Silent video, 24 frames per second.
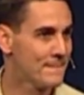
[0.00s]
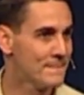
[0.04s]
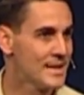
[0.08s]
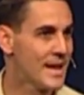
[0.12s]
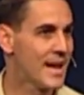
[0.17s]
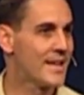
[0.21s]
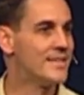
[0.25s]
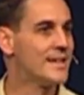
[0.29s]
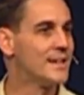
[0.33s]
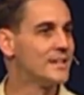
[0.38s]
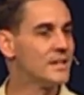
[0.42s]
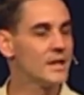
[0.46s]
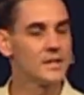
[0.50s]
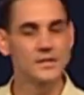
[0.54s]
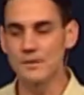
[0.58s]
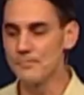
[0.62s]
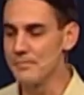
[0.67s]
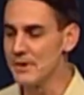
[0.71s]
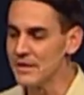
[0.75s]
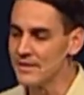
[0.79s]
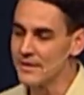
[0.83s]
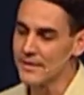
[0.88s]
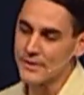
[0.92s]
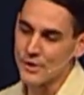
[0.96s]
And that doesn't
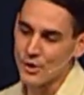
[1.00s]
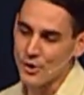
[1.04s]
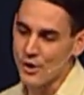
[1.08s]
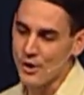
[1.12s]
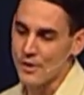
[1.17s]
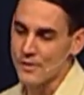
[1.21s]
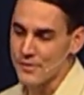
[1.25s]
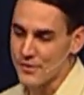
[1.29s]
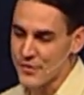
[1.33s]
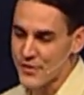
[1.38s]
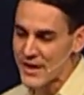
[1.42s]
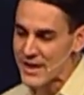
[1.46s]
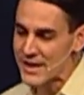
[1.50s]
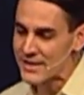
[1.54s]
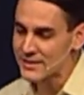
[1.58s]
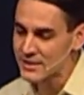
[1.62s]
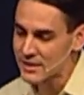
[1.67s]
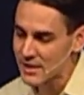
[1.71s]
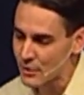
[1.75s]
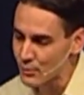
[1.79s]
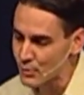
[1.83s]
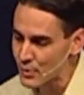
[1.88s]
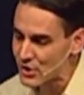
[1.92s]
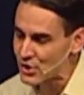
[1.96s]
mean that there aren't things
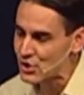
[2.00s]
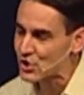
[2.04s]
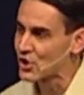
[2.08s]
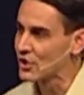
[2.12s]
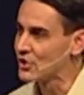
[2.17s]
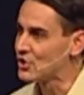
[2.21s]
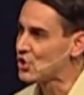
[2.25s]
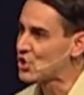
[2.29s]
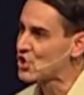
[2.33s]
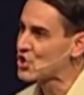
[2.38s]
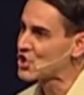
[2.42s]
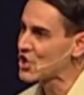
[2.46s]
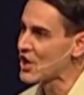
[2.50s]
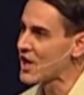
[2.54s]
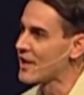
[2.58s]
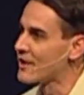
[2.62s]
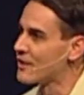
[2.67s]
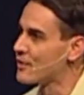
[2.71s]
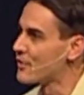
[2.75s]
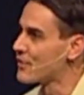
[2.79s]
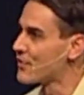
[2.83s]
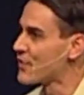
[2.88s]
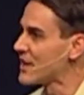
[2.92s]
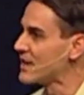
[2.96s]
that we should
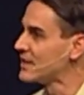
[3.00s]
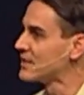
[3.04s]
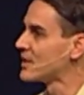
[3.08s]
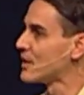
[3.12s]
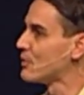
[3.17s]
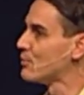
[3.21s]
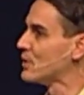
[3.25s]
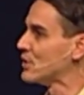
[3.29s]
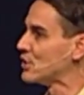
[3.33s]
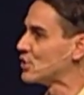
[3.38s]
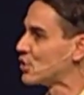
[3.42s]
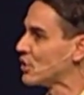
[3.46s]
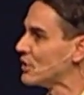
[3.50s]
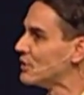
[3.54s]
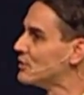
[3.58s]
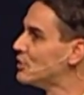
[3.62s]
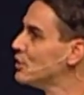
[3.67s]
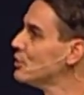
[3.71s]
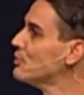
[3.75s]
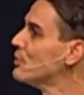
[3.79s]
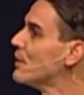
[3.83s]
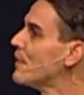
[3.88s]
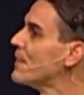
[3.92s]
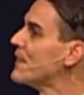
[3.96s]
shun or things that we should
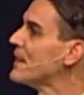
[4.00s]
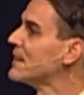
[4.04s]
do and